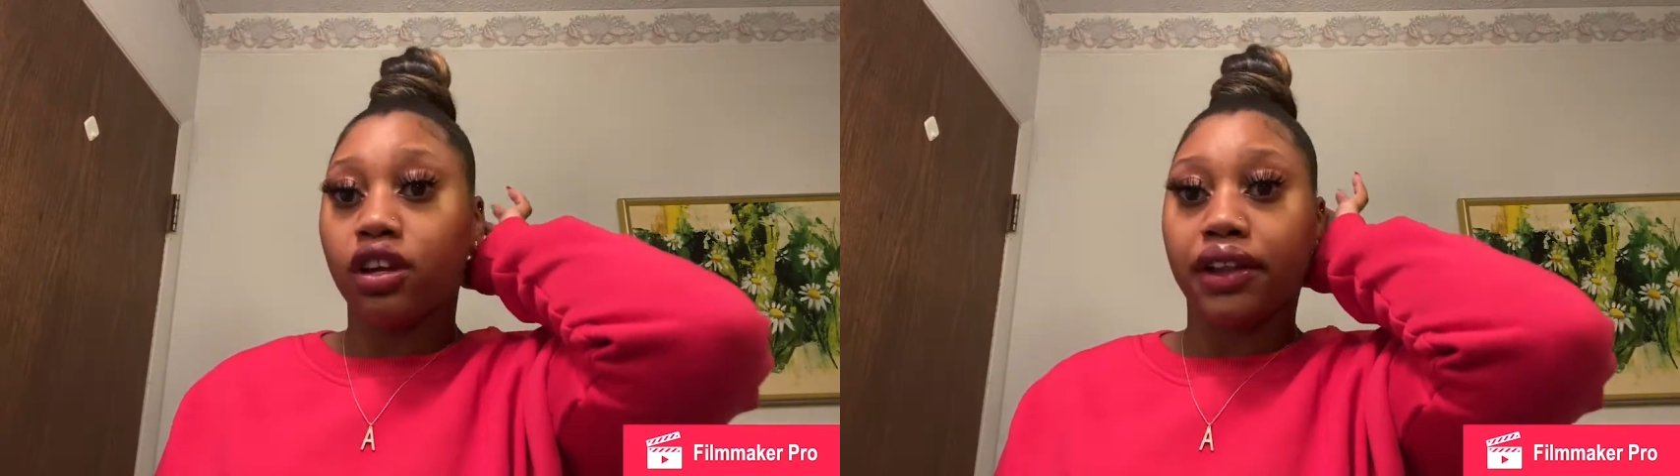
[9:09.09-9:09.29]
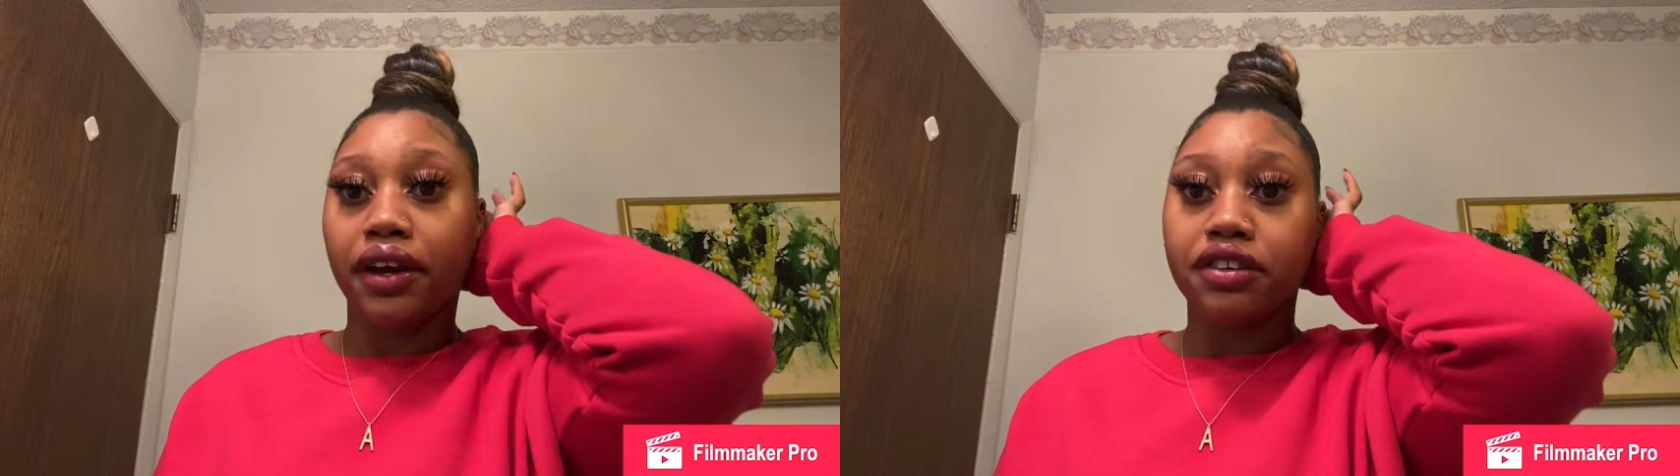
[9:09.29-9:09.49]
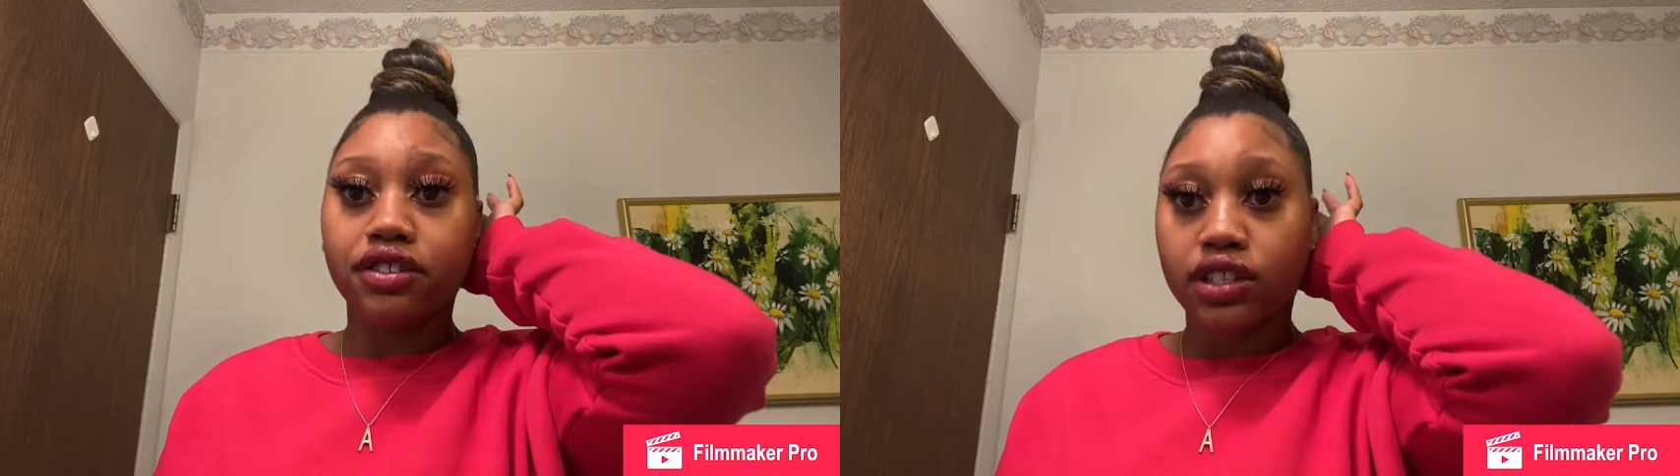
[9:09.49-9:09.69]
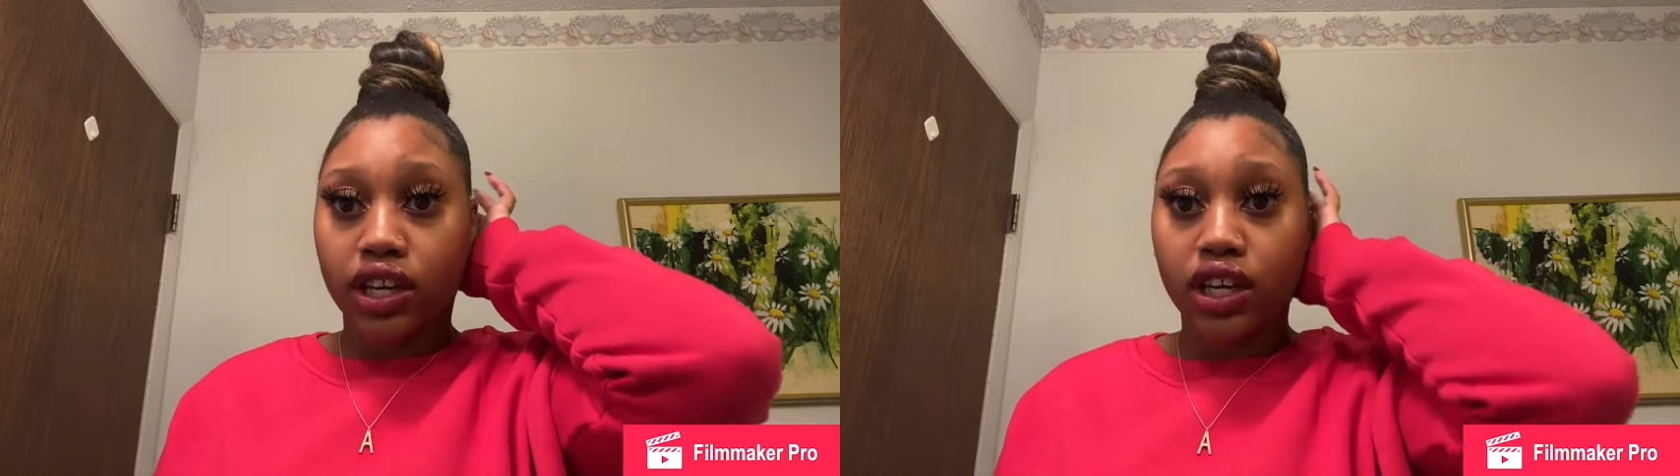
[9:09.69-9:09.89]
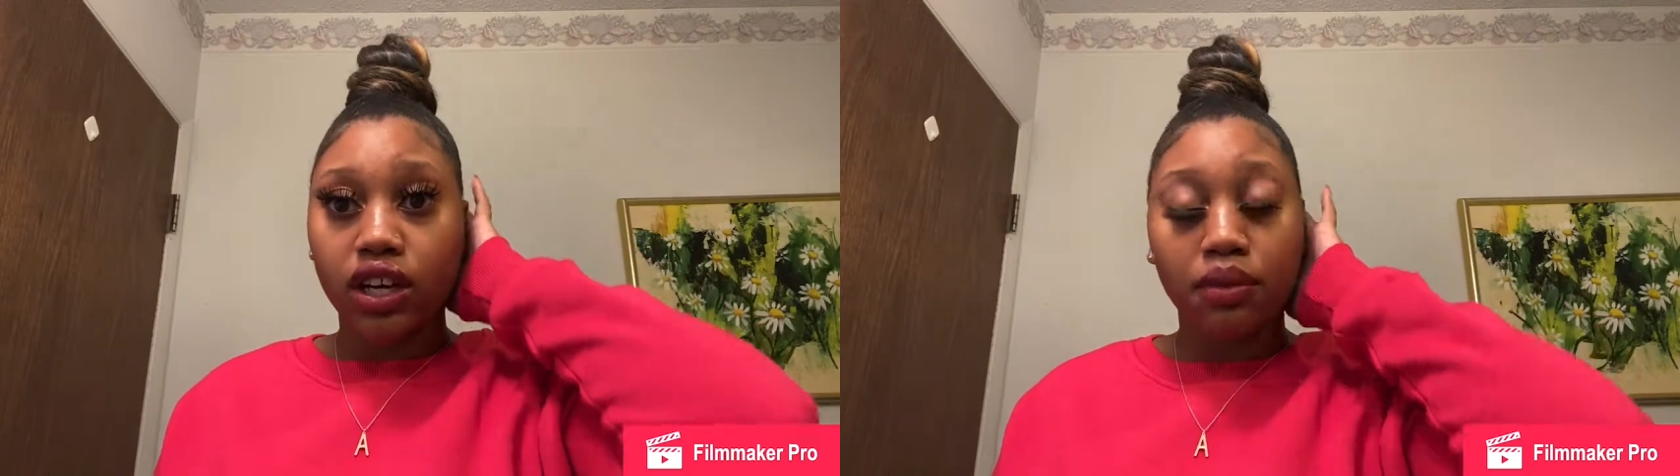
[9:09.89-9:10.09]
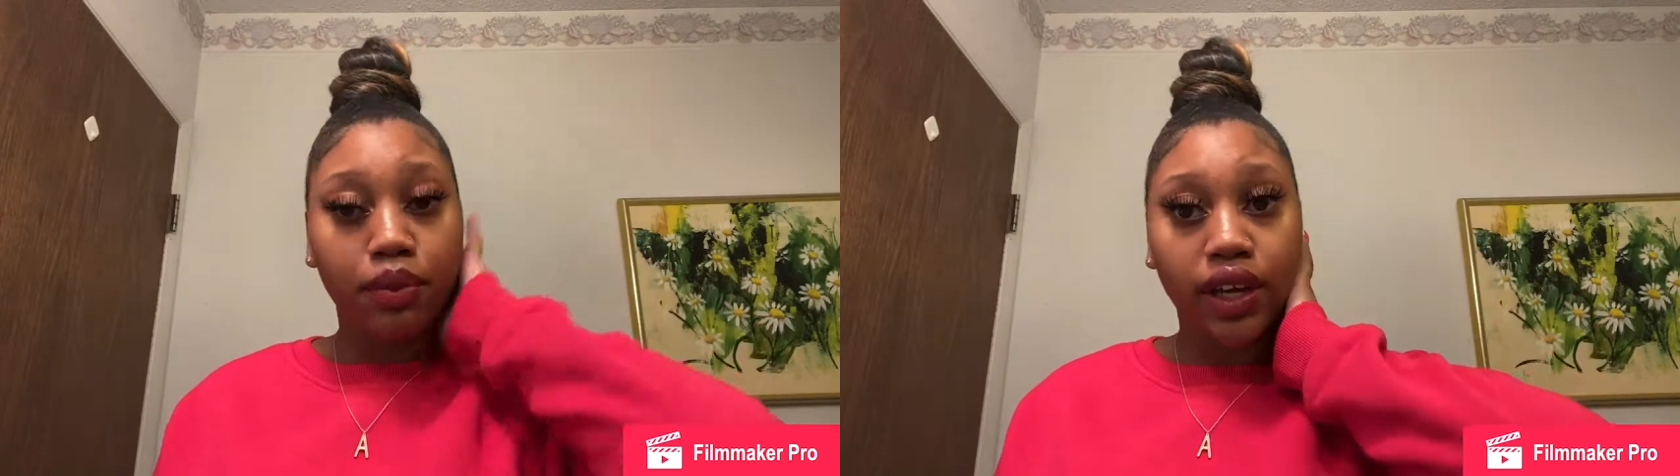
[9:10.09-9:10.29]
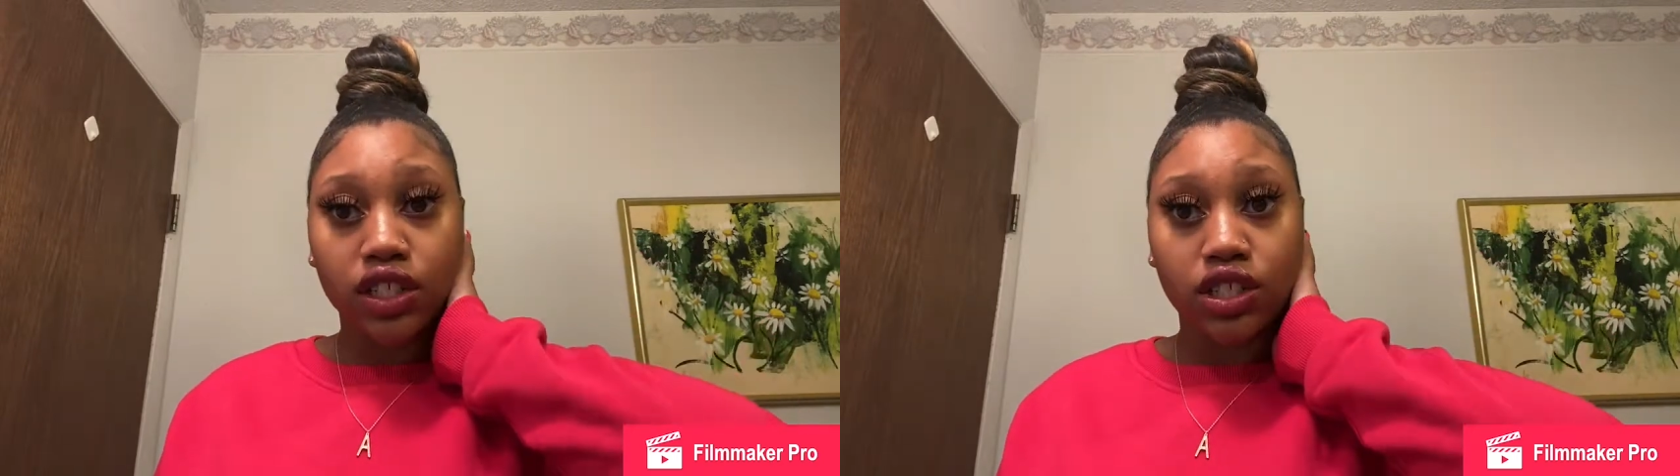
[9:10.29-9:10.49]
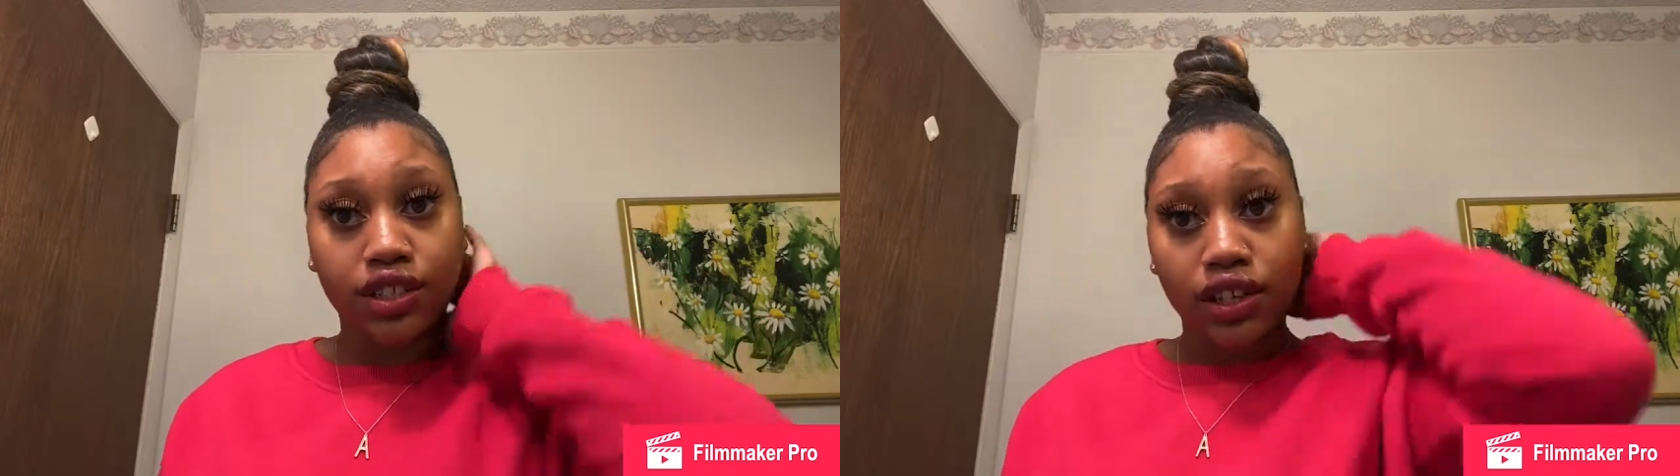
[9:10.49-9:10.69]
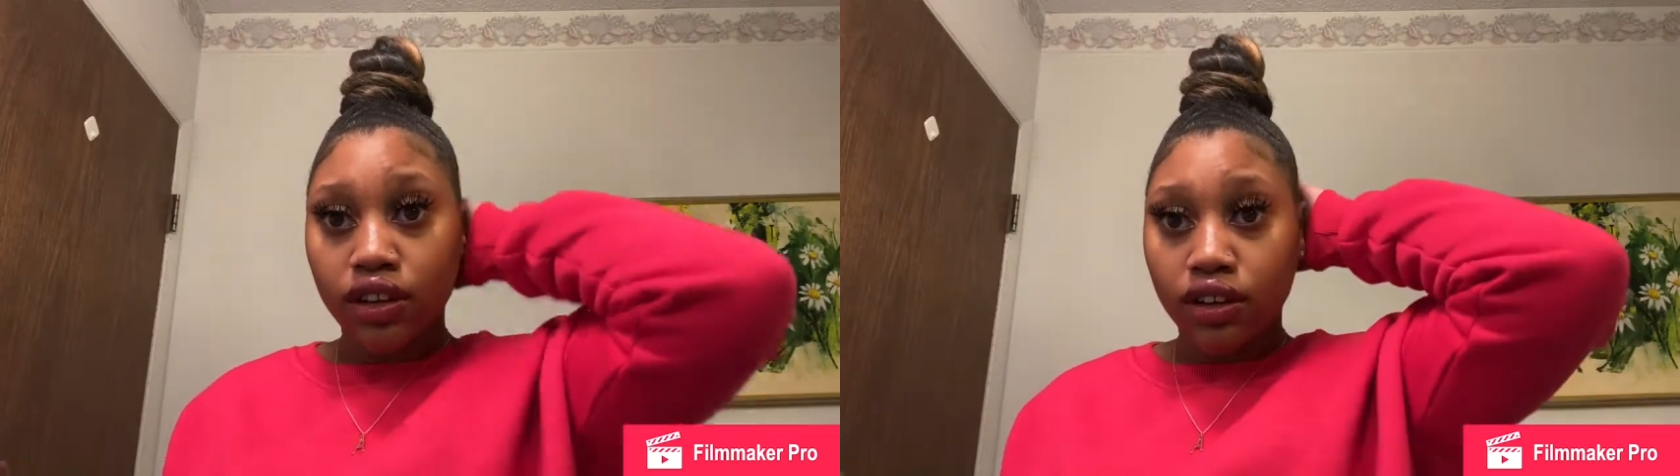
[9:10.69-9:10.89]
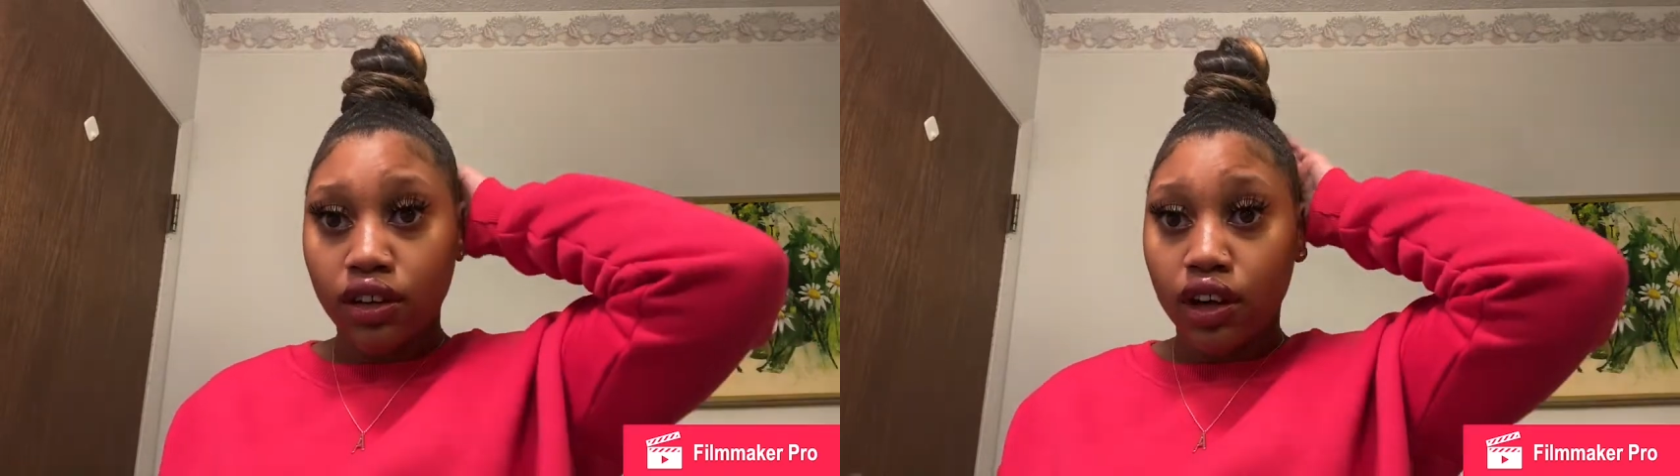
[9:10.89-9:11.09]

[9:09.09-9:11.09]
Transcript: a lighter skin complexion,